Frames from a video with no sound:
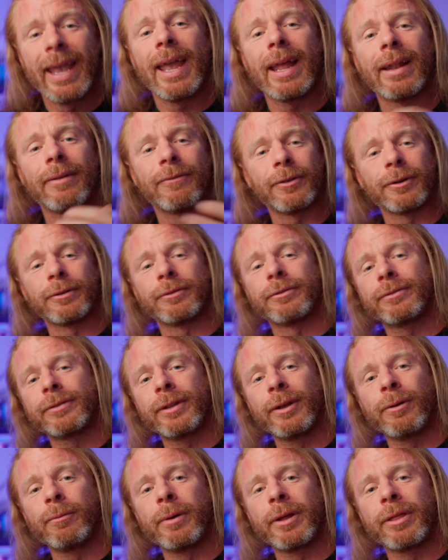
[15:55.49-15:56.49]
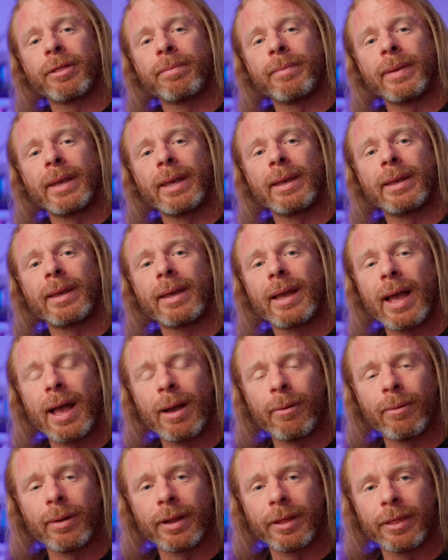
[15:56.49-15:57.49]
And if you're still with me,
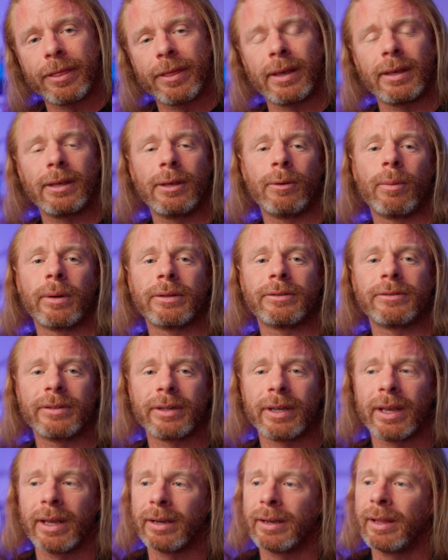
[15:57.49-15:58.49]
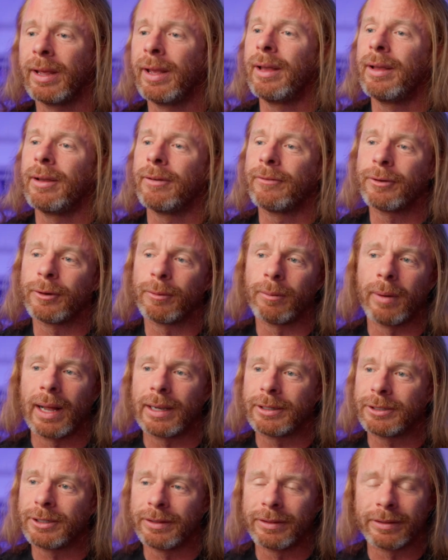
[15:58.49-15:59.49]
I want to thank you once again for
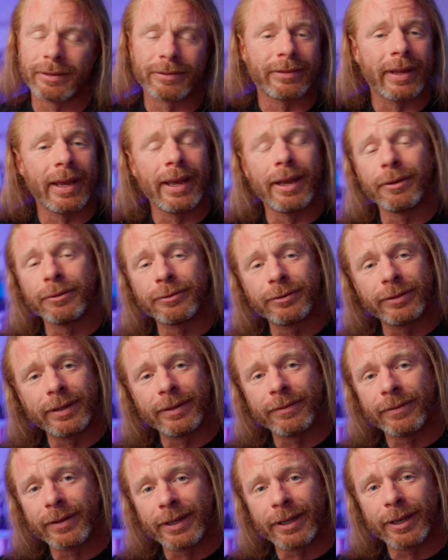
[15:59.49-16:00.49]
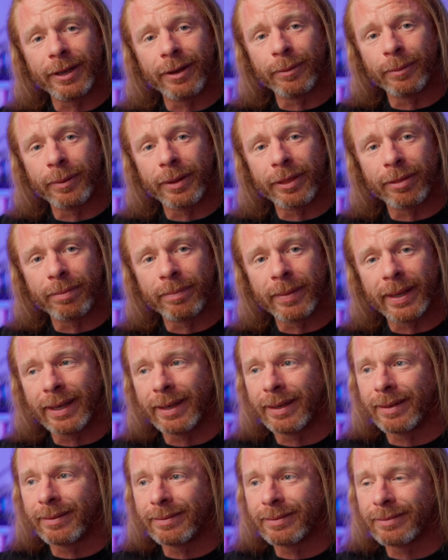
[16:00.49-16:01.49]
watching this AOC video with
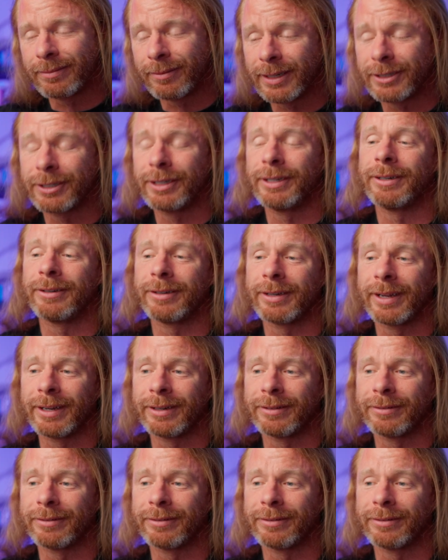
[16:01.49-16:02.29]
me, watching her get